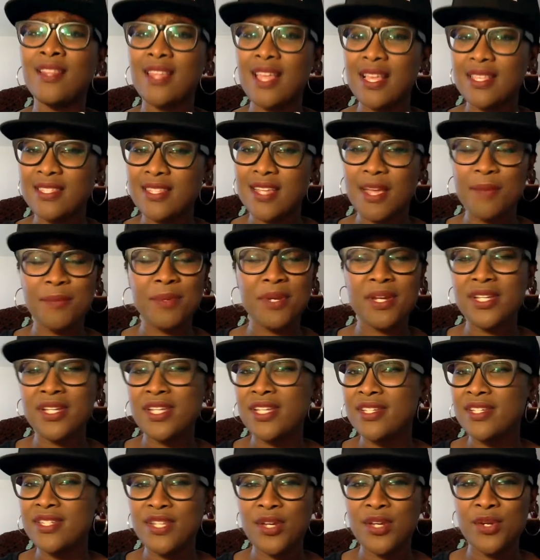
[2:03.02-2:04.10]
last night, but I
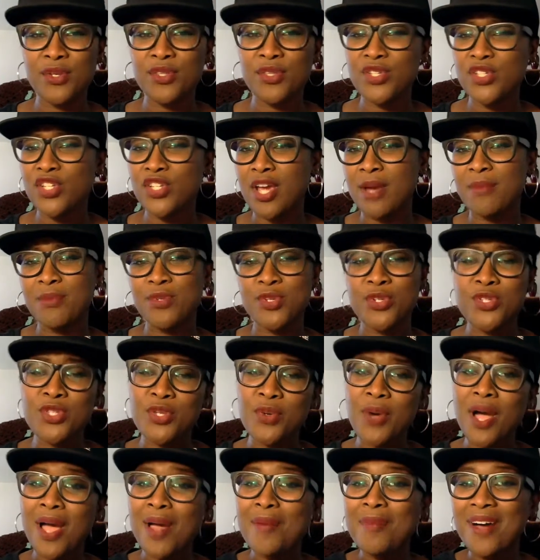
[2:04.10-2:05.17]
didn't tell you the chapter,
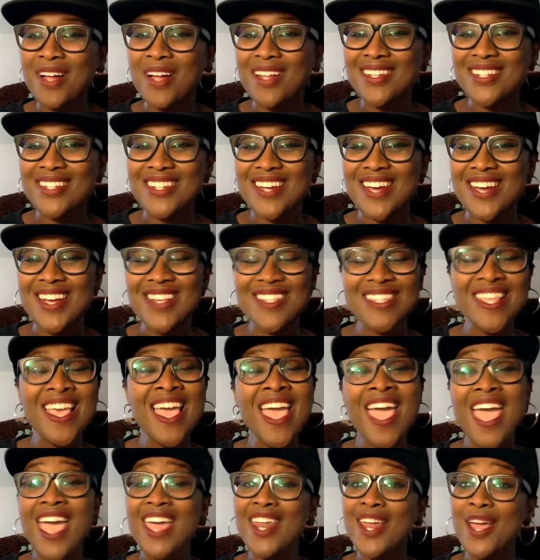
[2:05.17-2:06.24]
so I apologize.
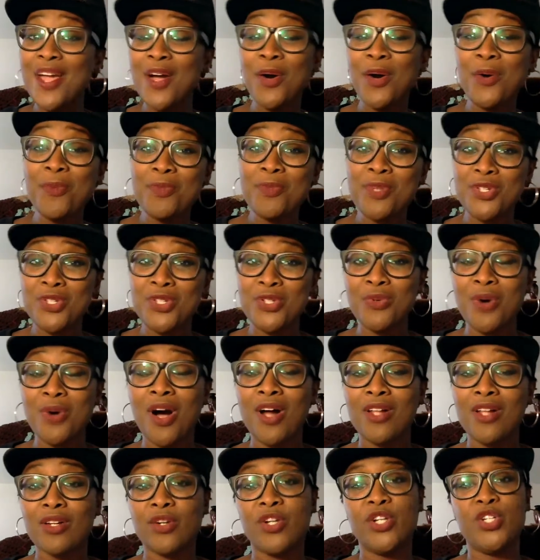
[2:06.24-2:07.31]
And I hope that you
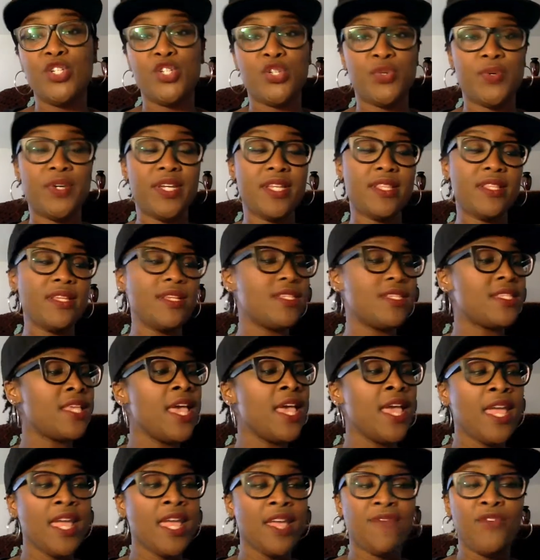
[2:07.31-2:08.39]
all are enjoying this.
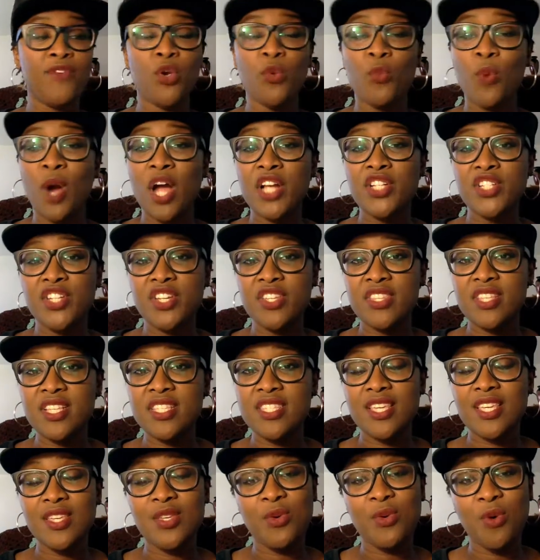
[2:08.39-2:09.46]
If you're watching this
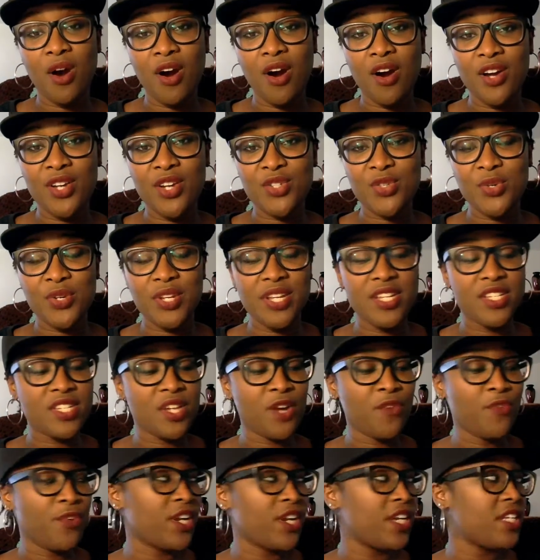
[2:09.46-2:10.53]
and you are enjoying it,
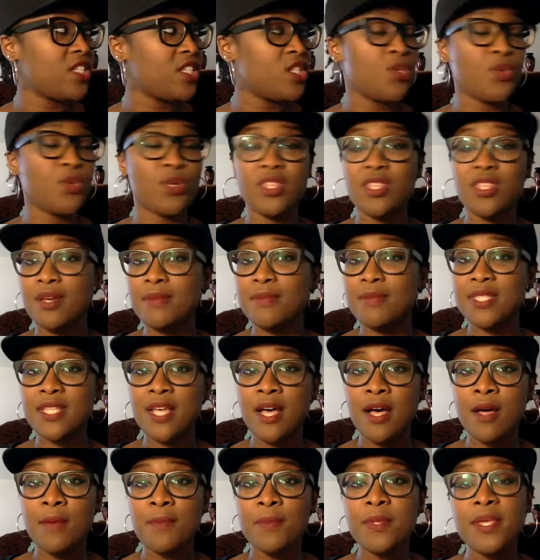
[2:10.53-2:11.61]
don't forget to do a thumbs
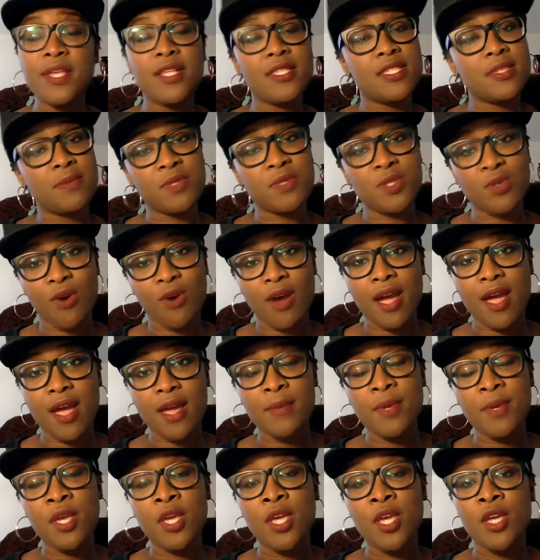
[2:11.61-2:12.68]
up and subscribe